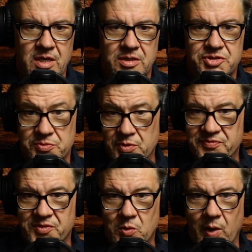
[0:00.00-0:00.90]
She moved
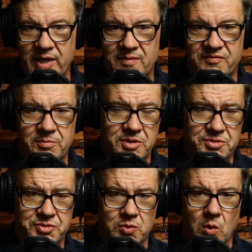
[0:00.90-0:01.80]
her way up from
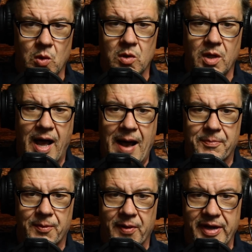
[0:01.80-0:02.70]
control
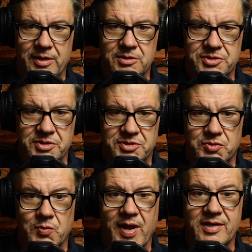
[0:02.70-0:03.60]
operator to the
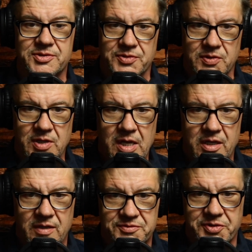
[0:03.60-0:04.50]
director
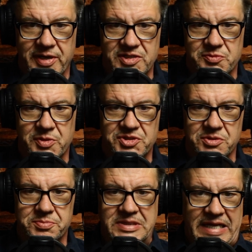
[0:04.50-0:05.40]
of
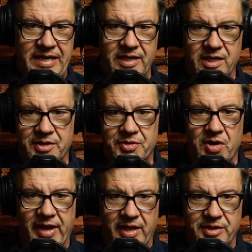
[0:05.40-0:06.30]
transmission planning in her
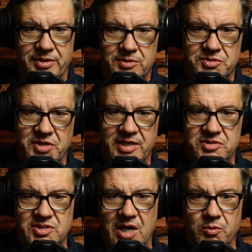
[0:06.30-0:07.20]
8 years at
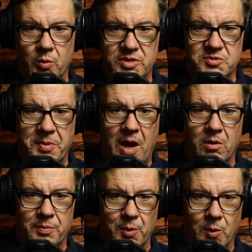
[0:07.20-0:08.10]
Southwest
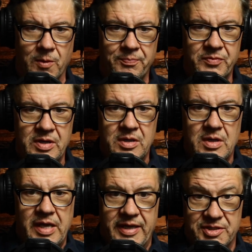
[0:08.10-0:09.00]
Power Pool,
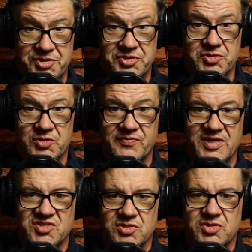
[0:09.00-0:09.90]
and she served
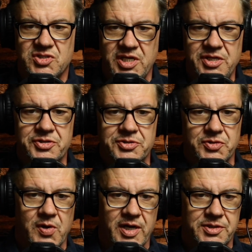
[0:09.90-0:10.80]
as the senior
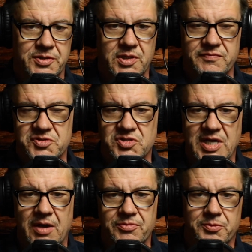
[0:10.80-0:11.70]
director of the
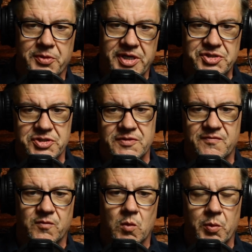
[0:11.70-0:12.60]
South region
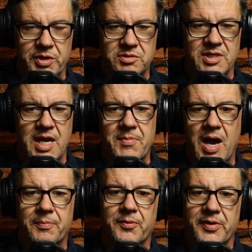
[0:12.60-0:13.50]
for real-time
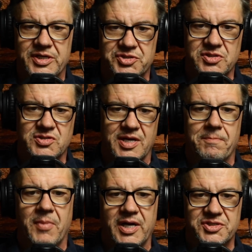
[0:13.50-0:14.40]
operations at
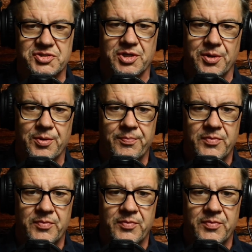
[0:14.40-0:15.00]
MISO.